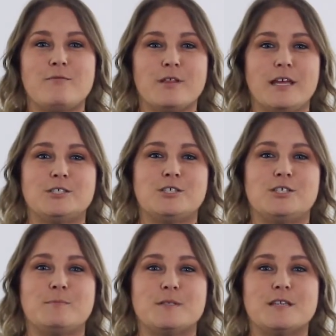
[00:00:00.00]
and
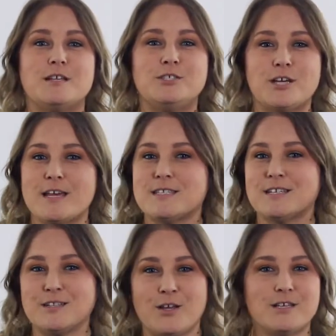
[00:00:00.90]
relationships
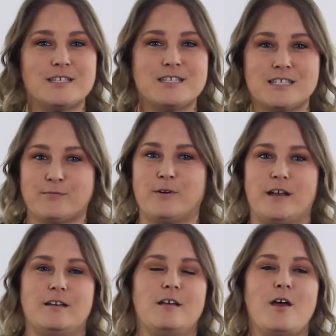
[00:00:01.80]
just looked different.